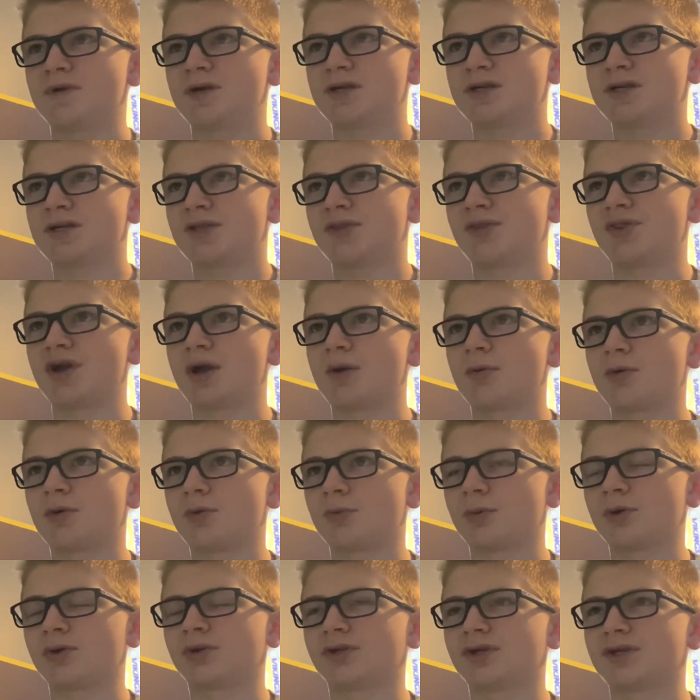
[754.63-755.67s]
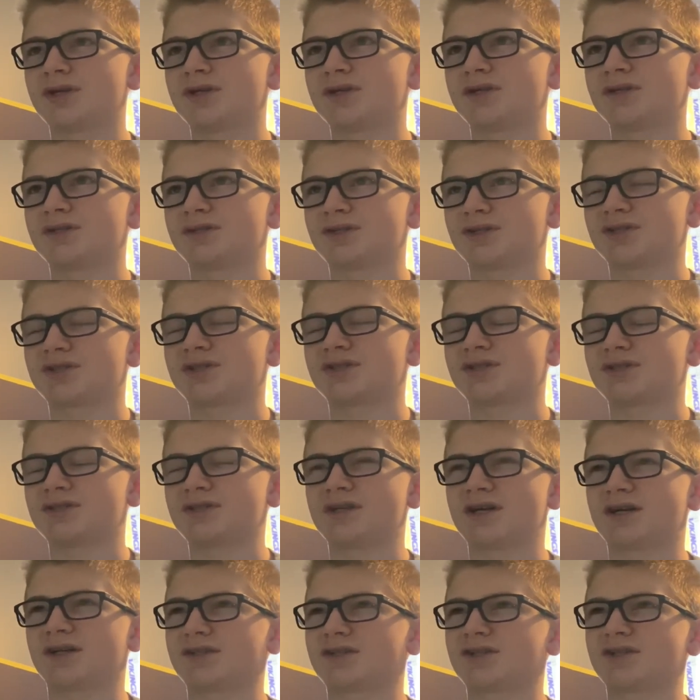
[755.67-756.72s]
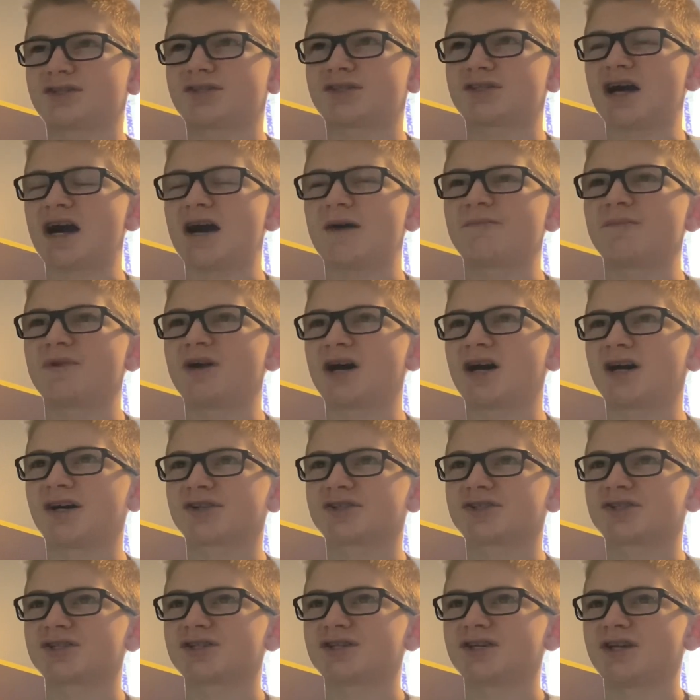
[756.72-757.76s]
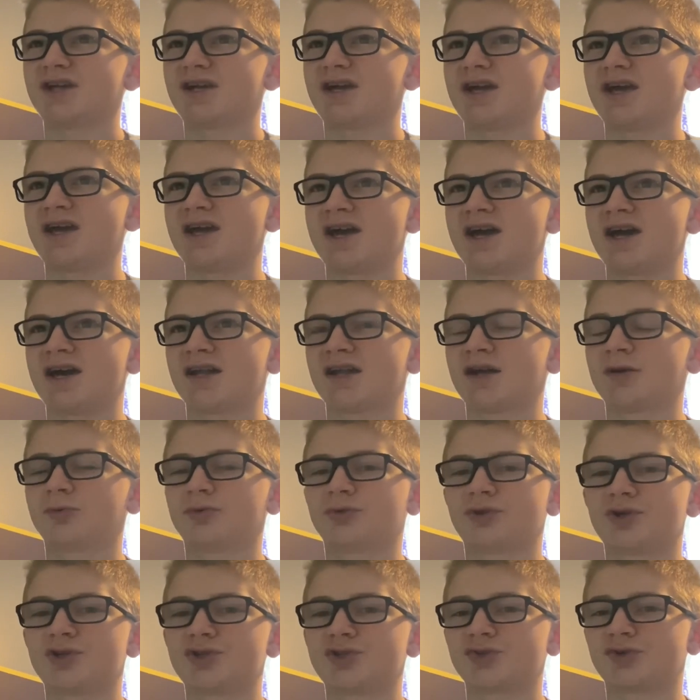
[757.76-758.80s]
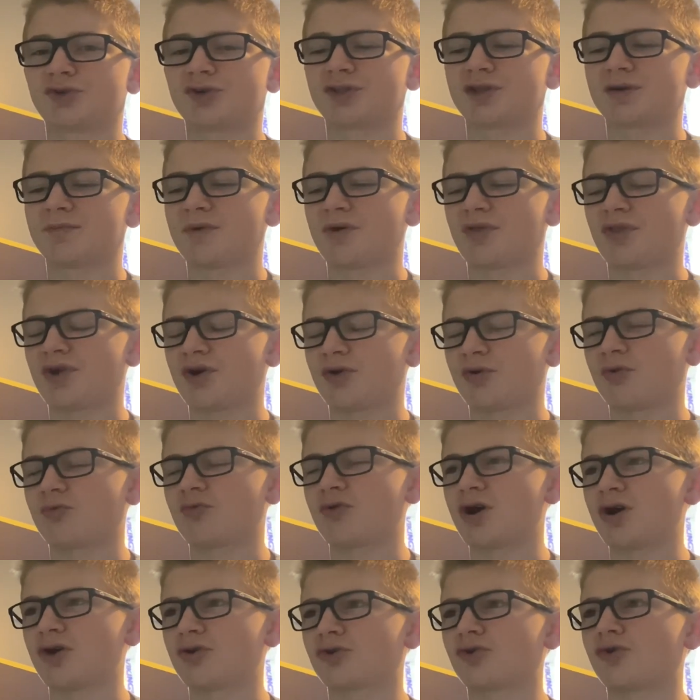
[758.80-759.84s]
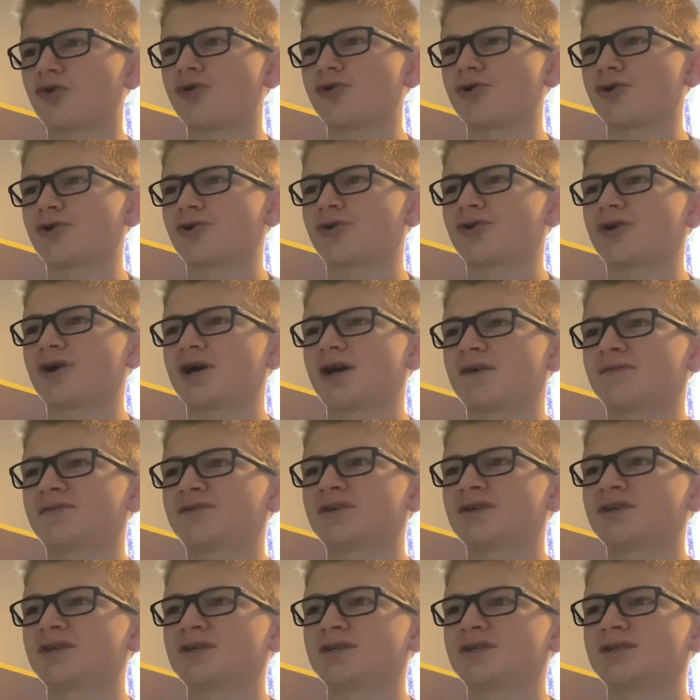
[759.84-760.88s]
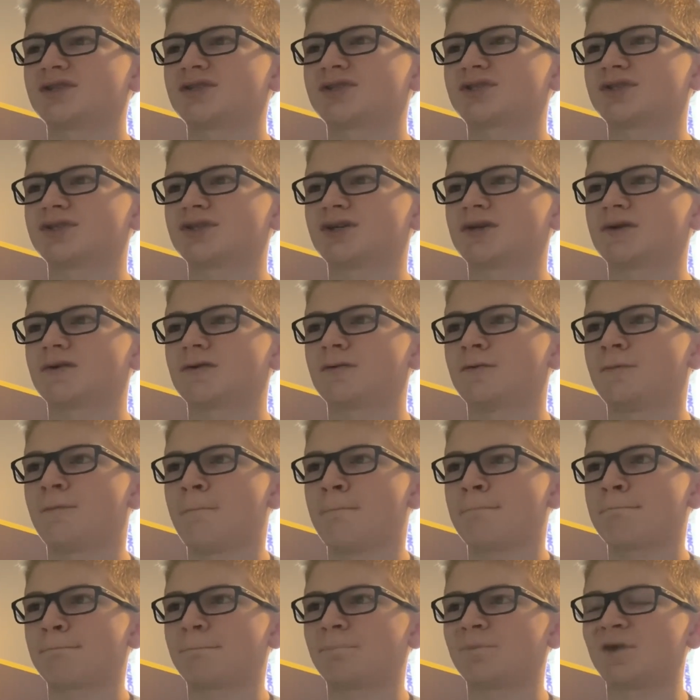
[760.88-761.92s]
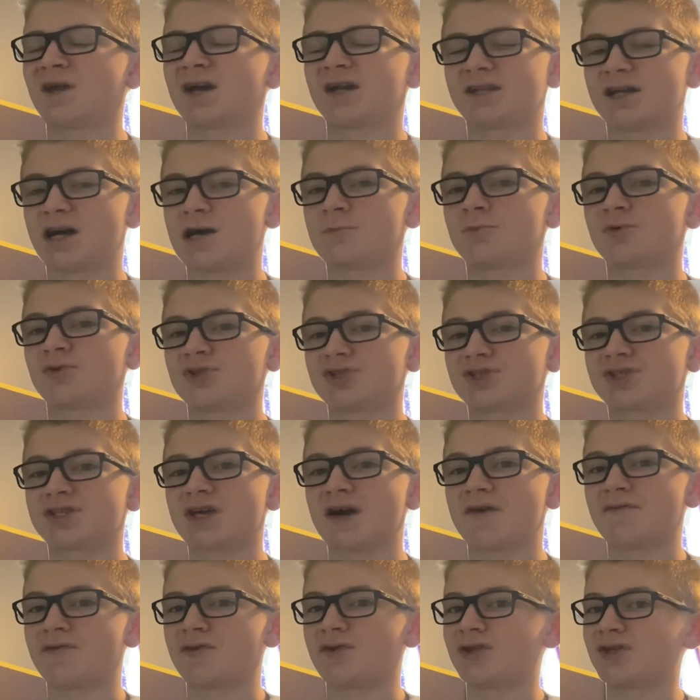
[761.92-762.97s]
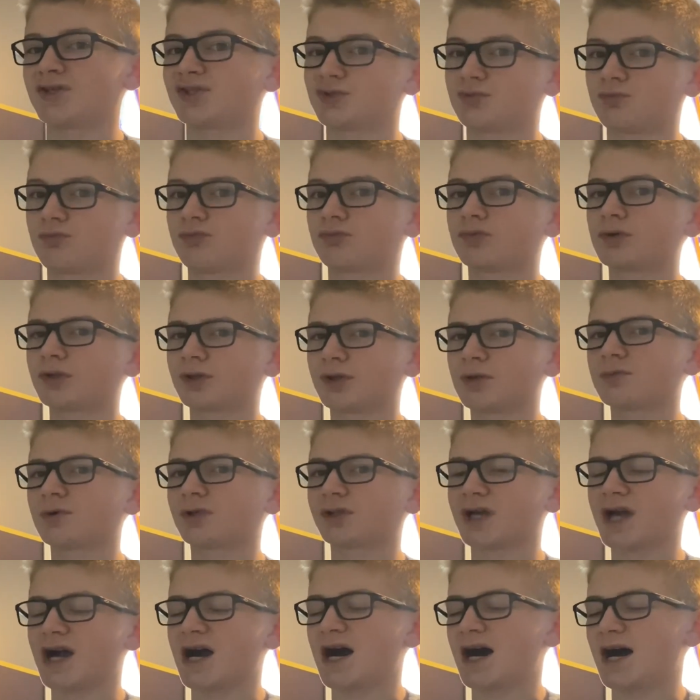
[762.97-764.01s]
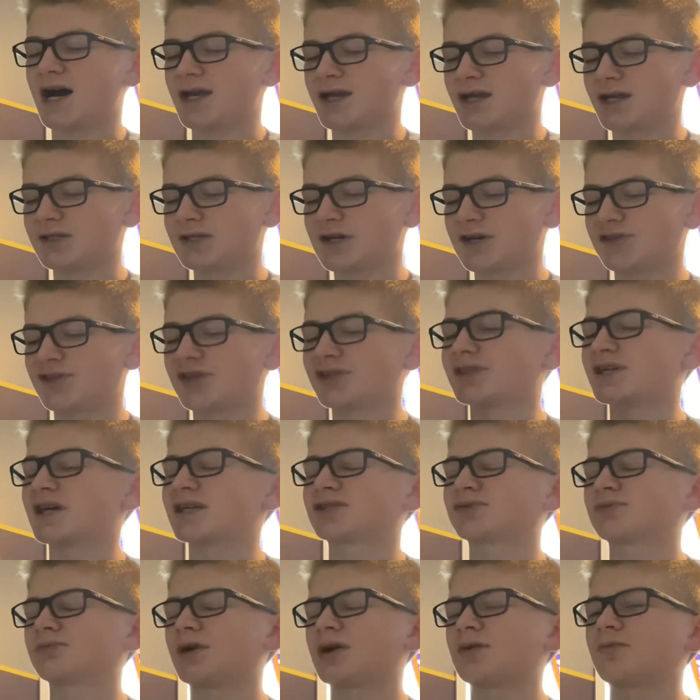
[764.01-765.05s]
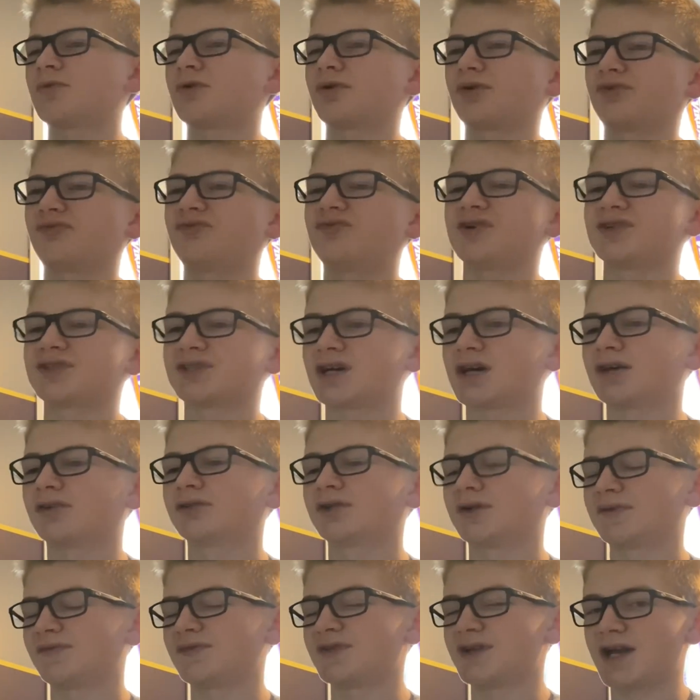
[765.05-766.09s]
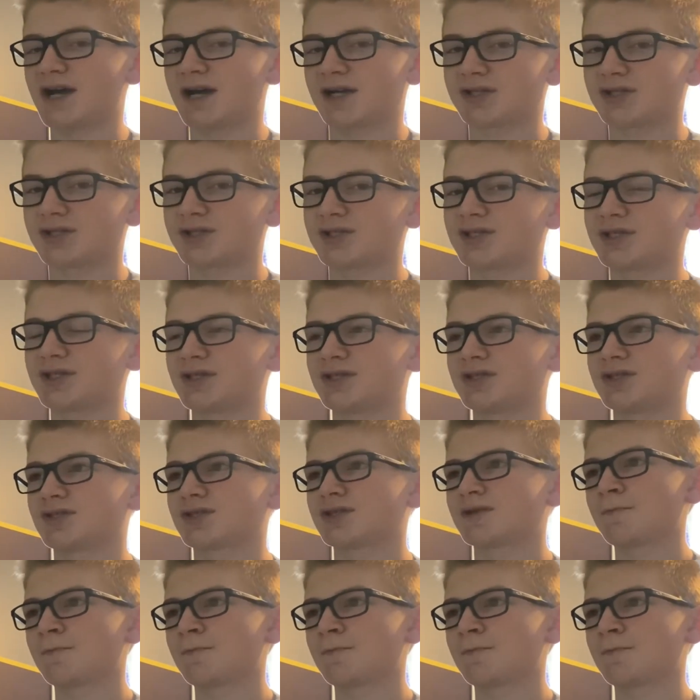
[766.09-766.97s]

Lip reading: They were really just top notch, and I really enjoyed them, and they were well choreographed. So yeah, 9.7 is really high, and I think that's right where it fits. I love the action scenes.